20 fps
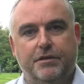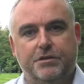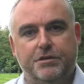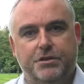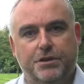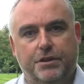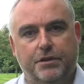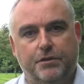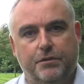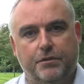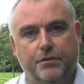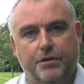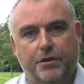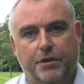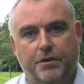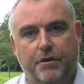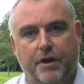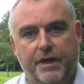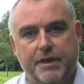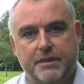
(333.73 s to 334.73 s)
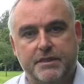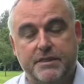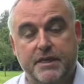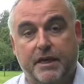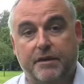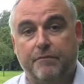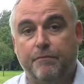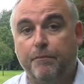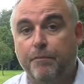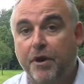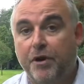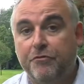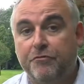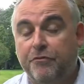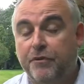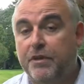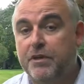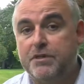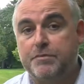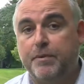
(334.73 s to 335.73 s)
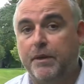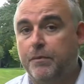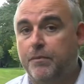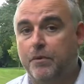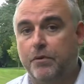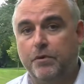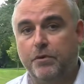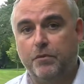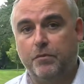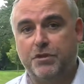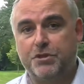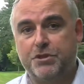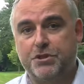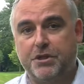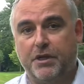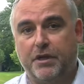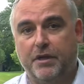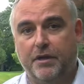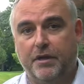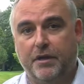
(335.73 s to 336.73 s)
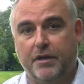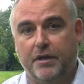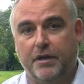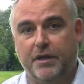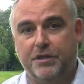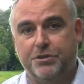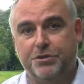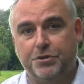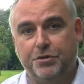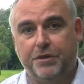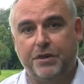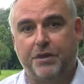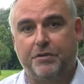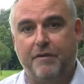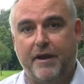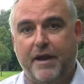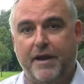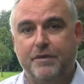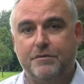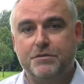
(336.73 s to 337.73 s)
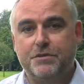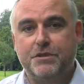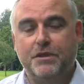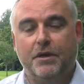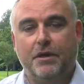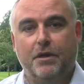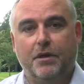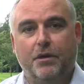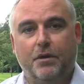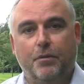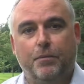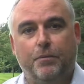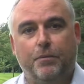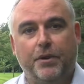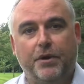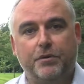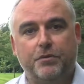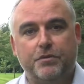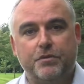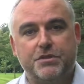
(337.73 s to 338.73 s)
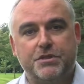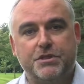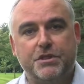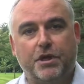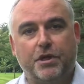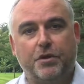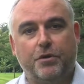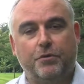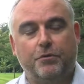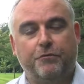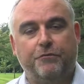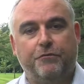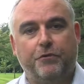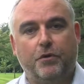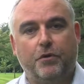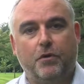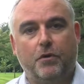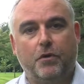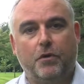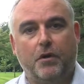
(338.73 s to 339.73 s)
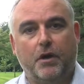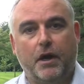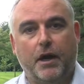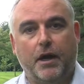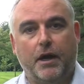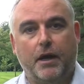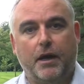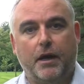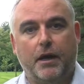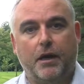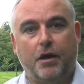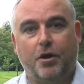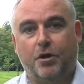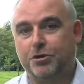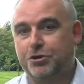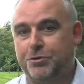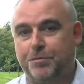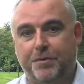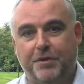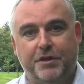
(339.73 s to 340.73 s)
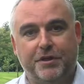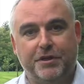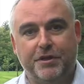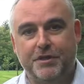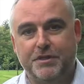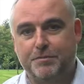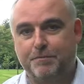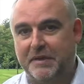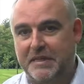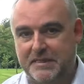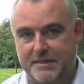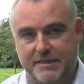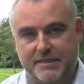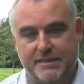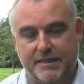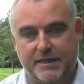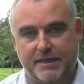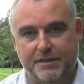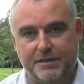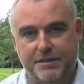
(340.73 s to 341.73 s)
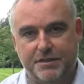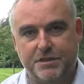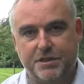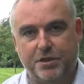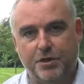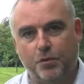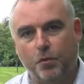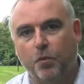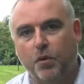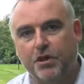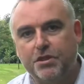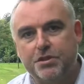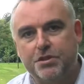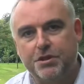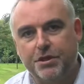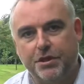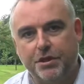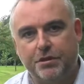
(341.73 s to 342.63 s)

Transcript: to the Crichton estate, both for those people who want to enjoy the grounds, but also for uh, entrepreneurs, business leaders who want to